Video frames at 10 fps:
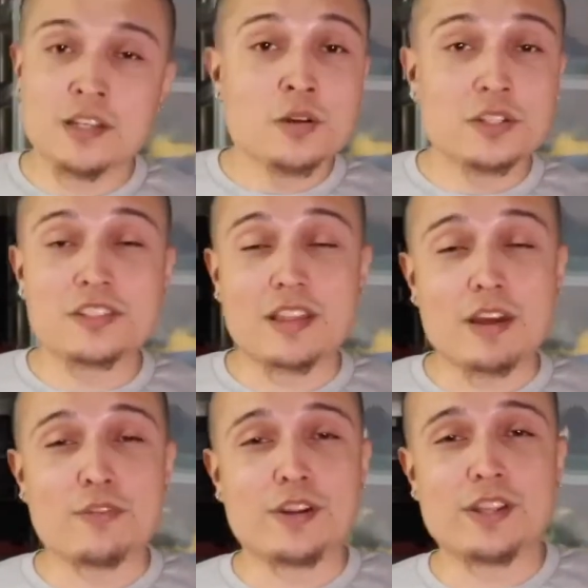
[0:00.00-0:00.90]
We'll say
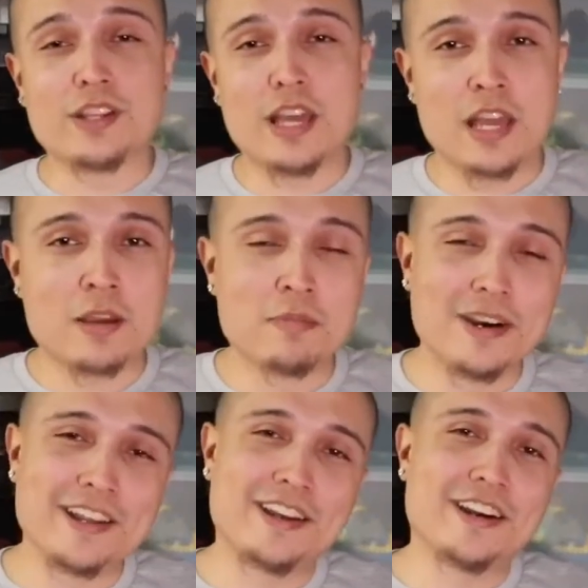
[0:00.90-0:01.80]
that for another day.
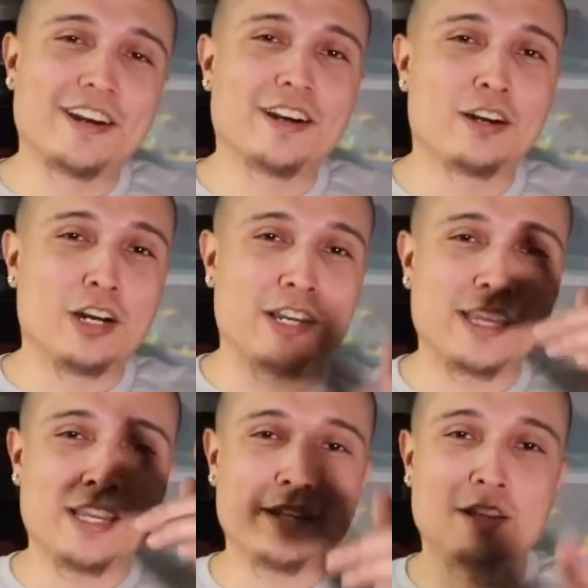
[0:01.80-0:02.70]
But
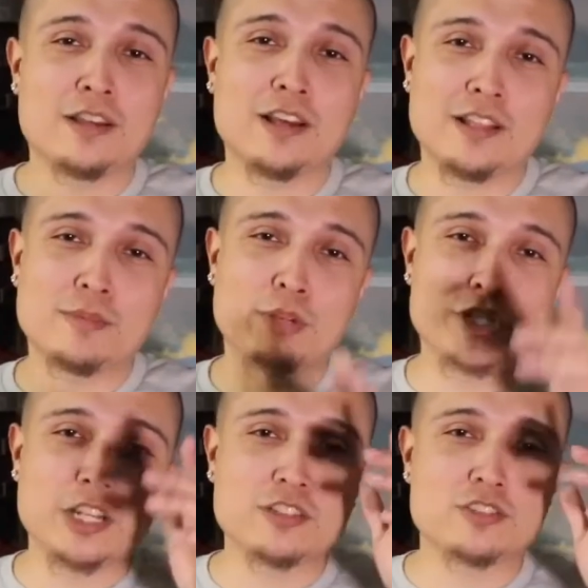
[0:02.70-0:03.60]
again,
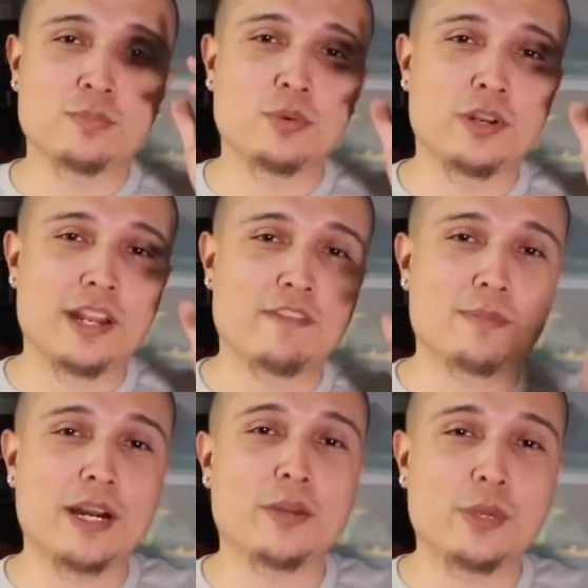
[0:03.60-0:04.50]
appreciate the support,
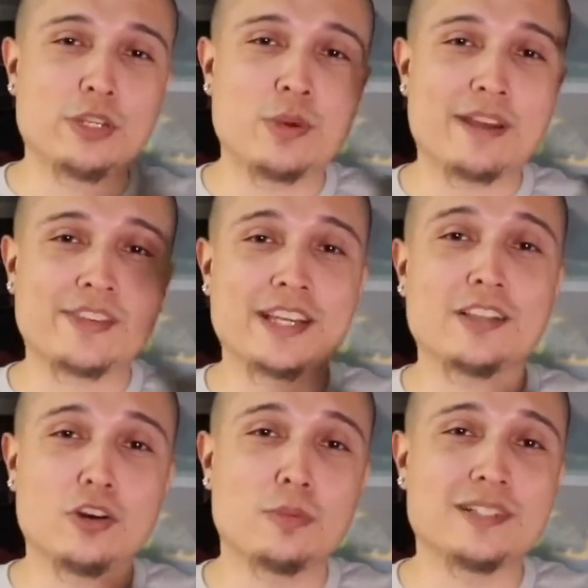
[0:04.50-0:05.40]
everybody. We do have
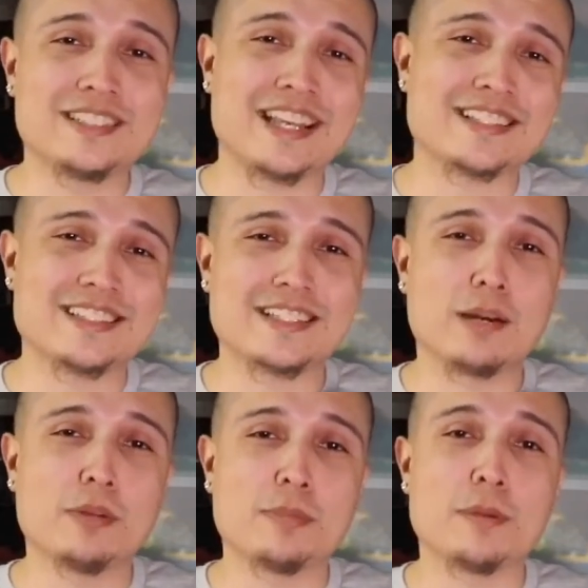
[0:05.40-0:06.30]
Kicklahoma Texas
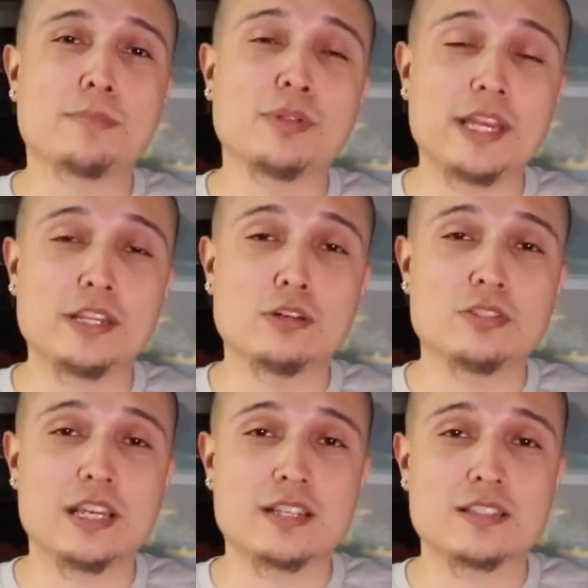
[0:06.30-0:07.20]
coming up in Plano,
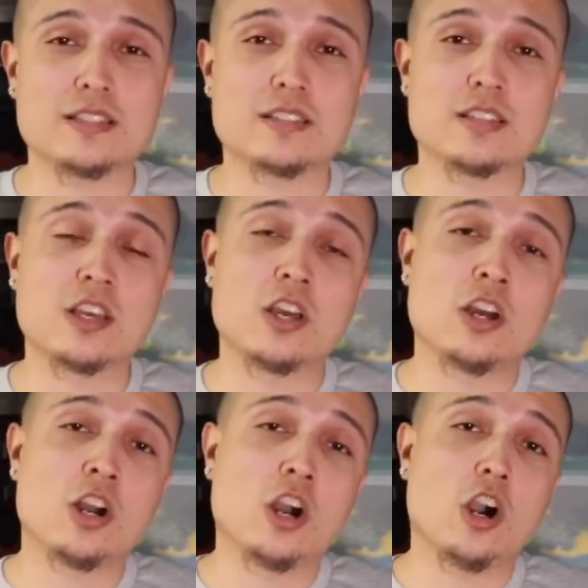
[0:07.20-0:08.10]
Texas
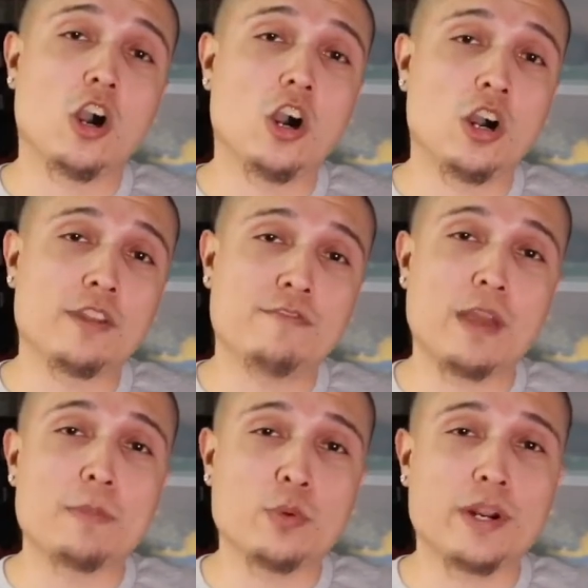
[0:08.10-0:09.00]
on
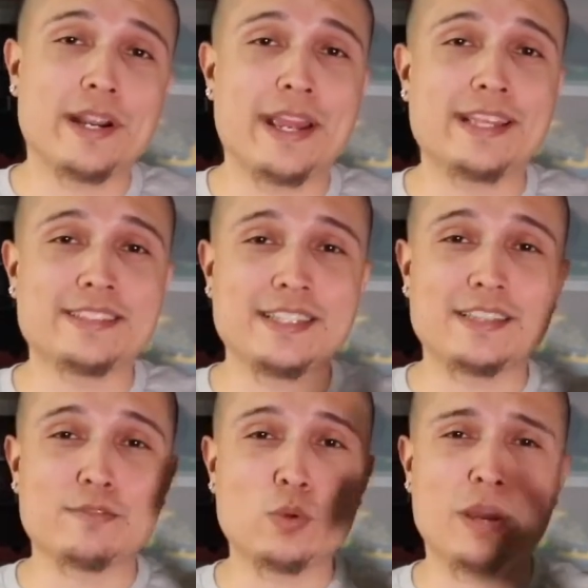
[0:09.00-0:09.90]
February 18th.
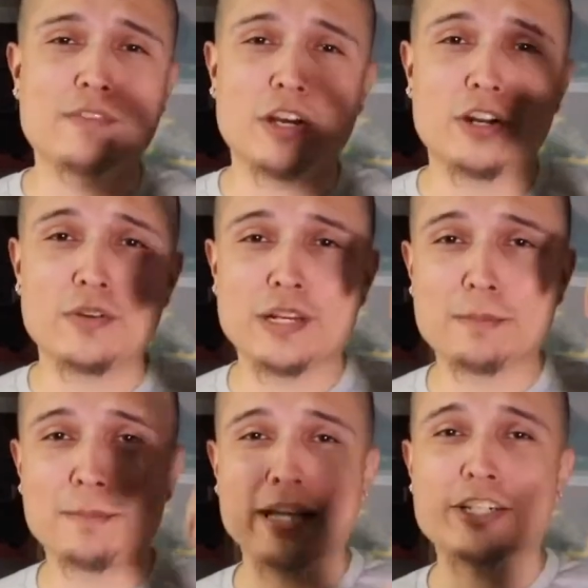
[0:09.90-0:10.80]
If you have not already,
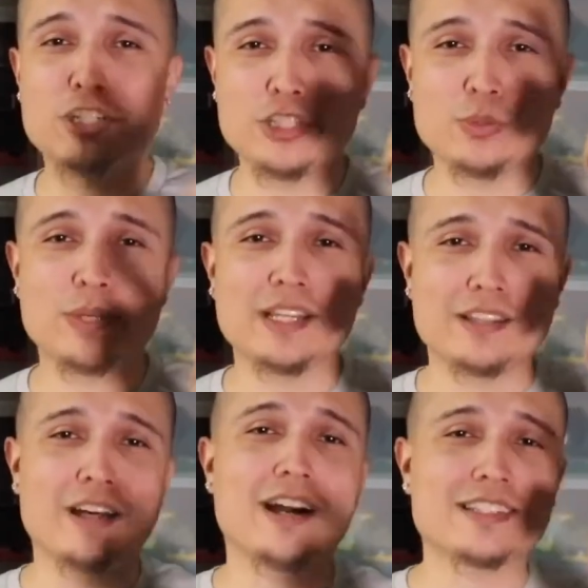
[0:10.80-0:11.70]
make sure you get
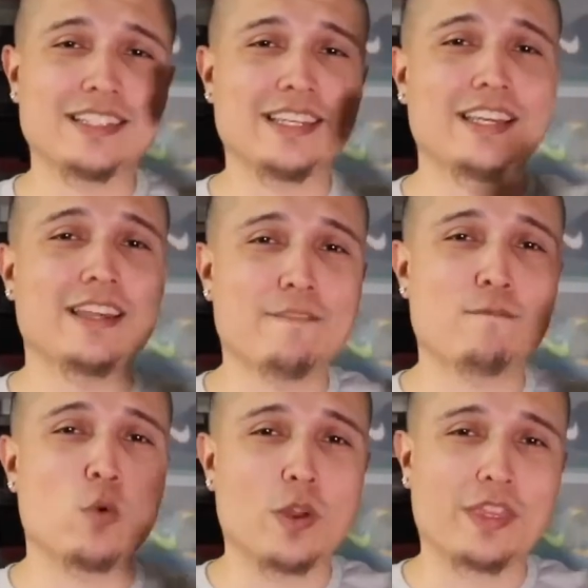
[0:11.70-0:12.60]
locked in
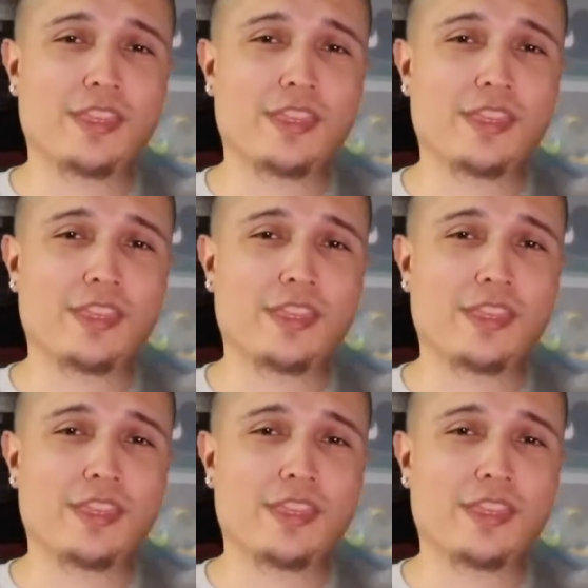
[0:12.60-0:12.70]
for